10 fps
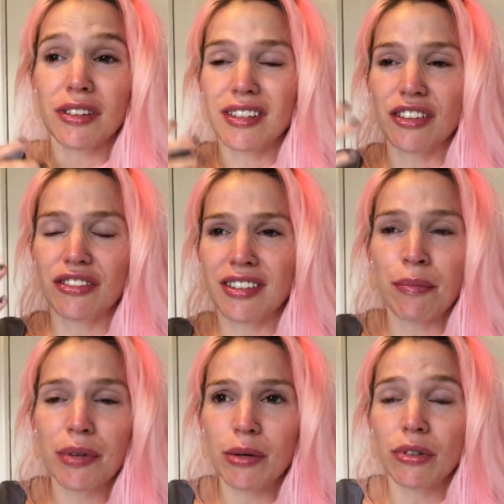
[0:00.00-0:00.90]
because it
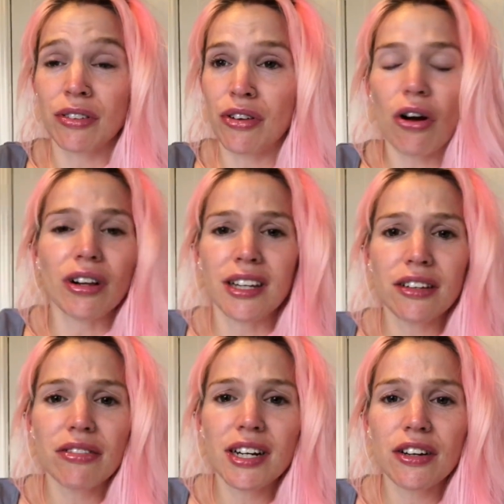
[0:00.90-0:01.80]
simply was not
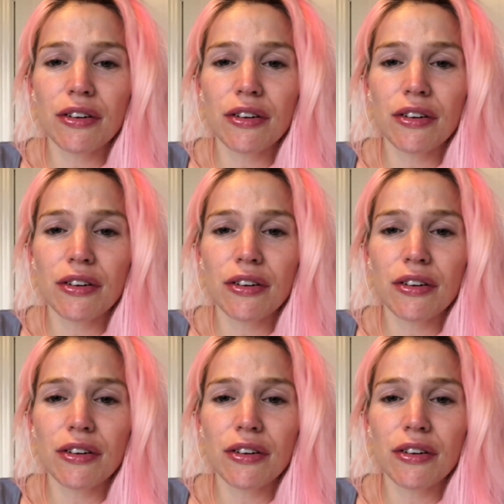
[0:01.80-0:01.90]
glittery